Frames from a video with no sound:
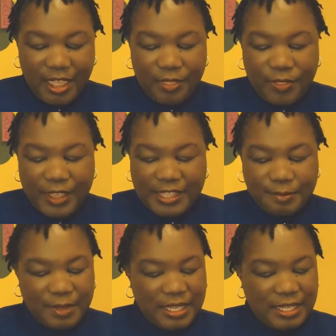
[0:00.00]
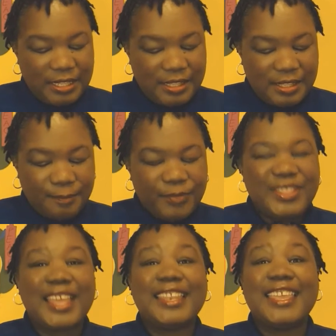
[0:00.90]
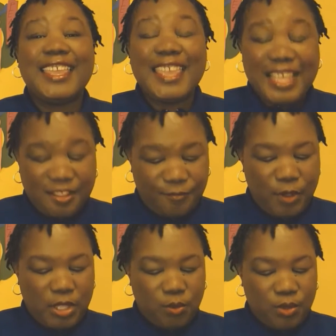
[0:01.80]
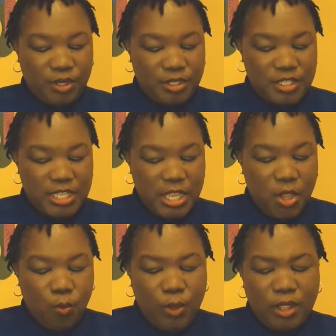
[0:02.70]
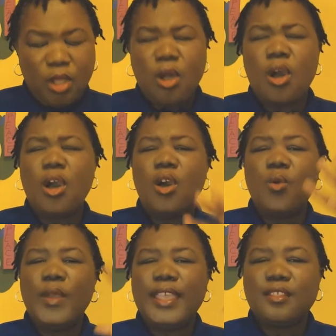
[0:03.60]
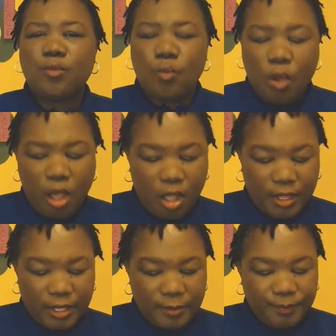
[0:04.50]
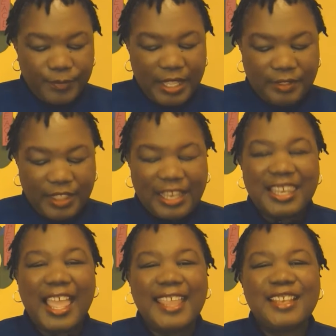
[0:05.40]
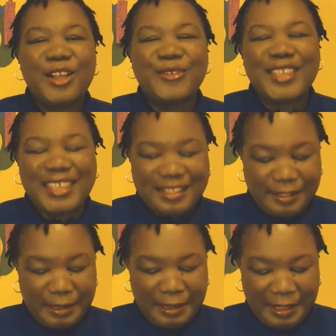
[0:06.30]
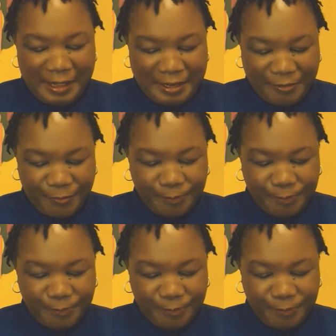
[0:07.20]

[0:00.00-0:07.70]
This means that his followers will always walk in the light of his love.